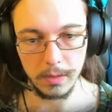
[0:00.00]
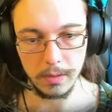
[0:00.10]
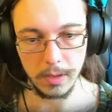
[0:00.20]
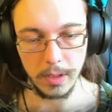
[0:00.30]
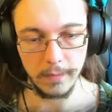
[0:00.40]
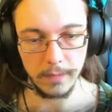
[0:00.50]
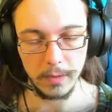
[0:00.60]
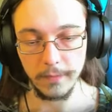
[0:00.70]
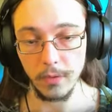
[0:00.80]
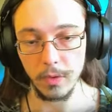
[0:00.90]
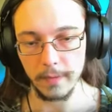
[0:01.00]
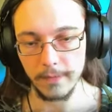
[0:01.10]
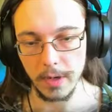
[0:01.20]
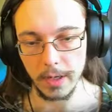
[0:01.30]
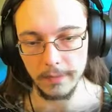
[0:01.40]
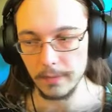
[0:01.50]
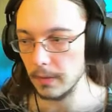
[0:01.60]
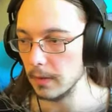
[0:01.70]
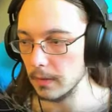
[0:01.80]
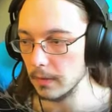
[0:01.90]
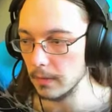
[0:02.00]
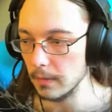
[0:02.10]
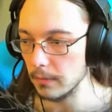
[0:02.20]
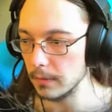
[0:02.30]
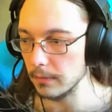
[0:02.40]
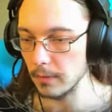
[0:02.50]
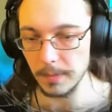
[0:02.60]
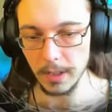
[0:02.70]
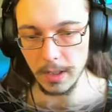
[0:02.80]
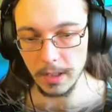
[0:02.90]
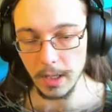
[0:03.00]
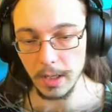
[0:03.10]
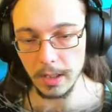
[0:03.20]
Okay, or four, five. What's wrong with me? I, I,